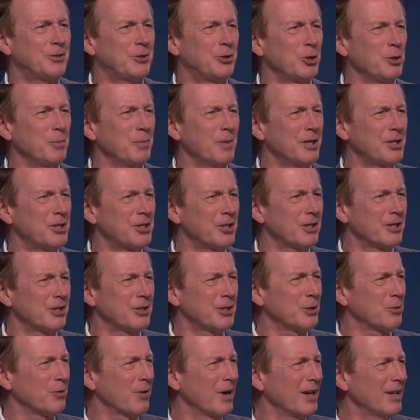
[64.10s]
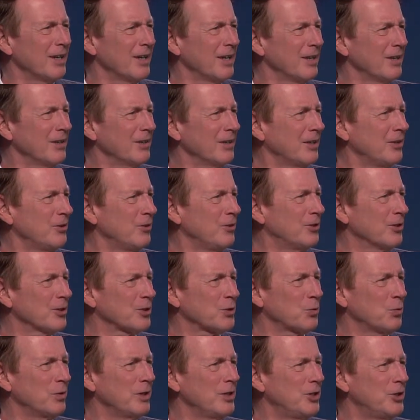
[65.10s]
too much energy right now and you
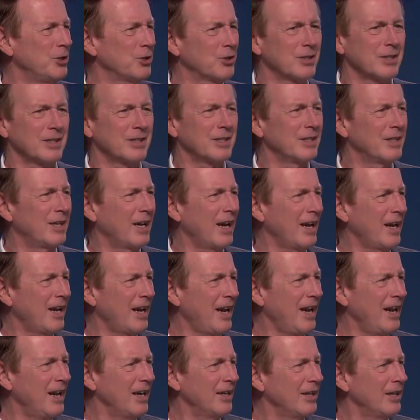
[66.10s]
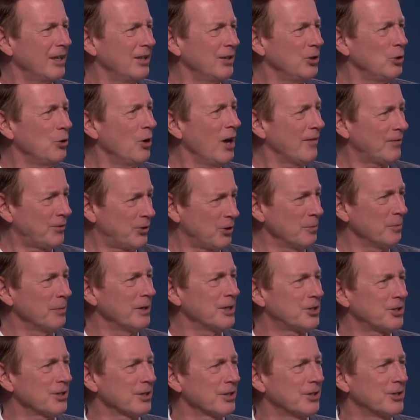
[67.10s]
just wish you could, you have too
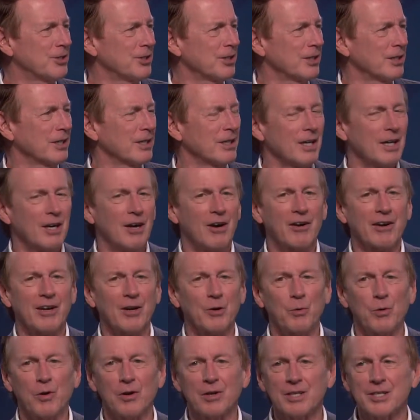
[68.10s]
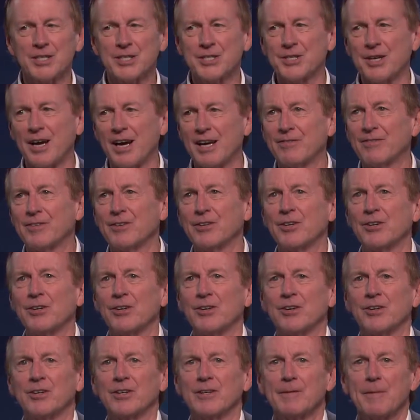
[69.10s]
much energy? Okay, we're going to siphon
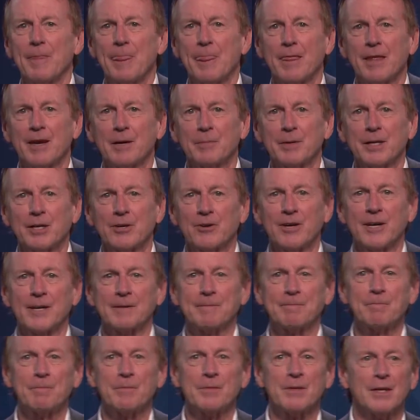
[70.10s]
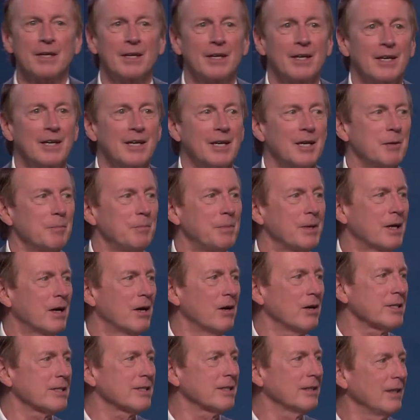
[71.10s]
her, and that'll be great,
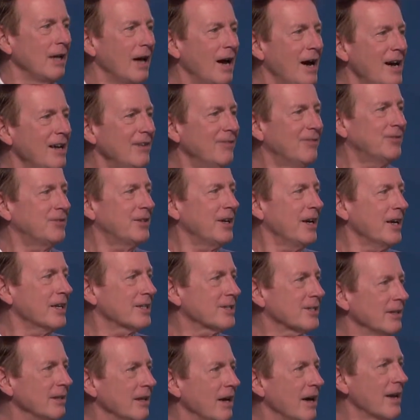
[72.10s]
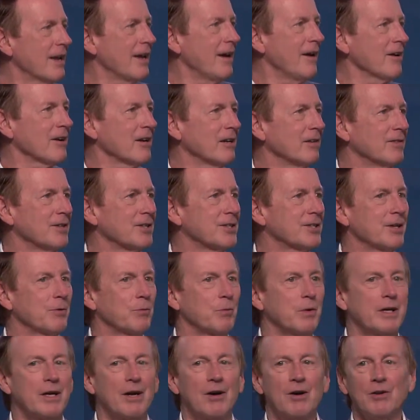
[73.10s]
because life takes a lot out of us, and
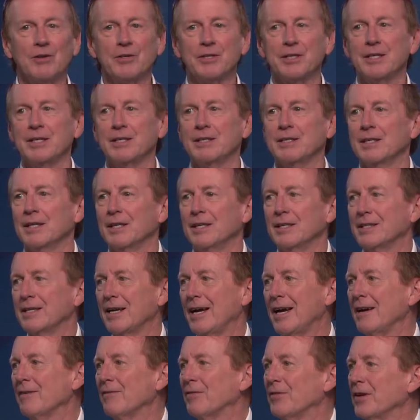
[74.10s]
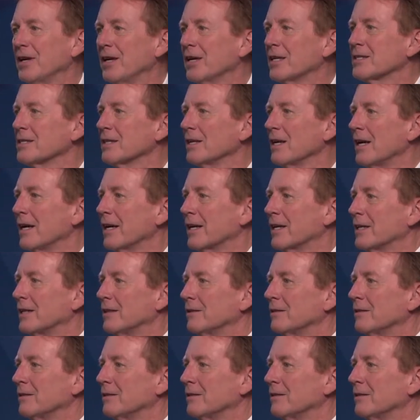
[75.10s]
we all need to have things like